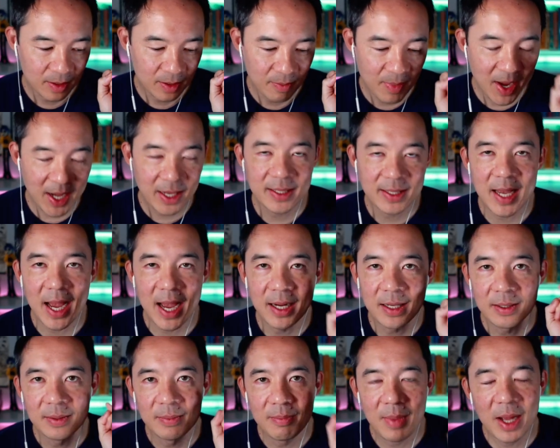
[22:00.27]
Mike
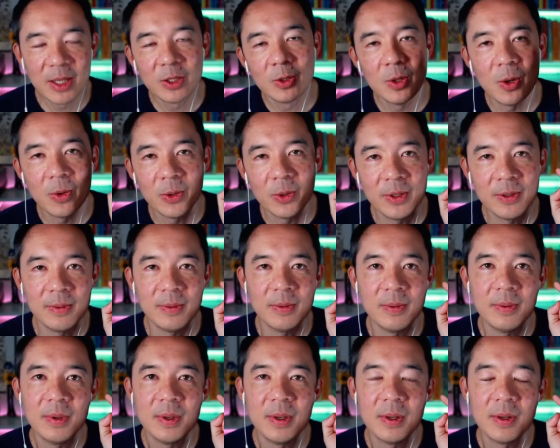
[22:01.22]
Zeck, Michael
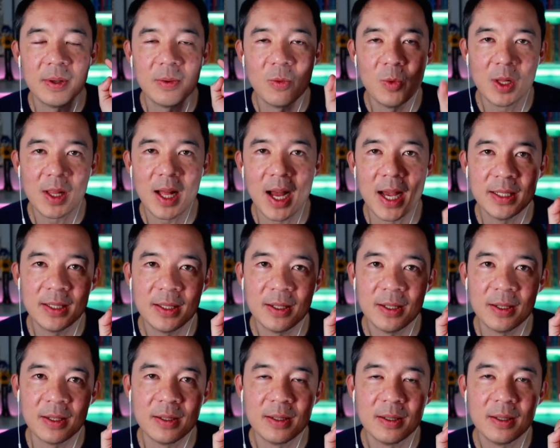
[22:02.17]
Golden, Will
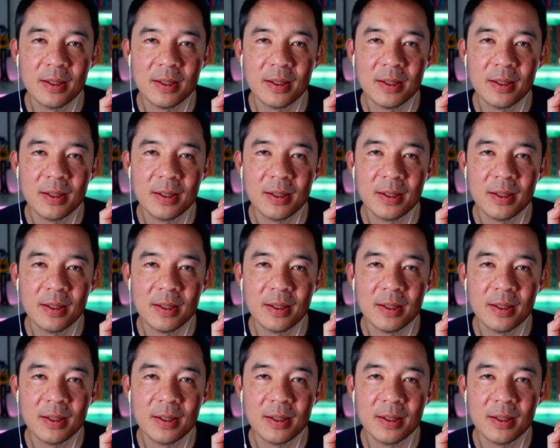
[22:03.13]
Eisner,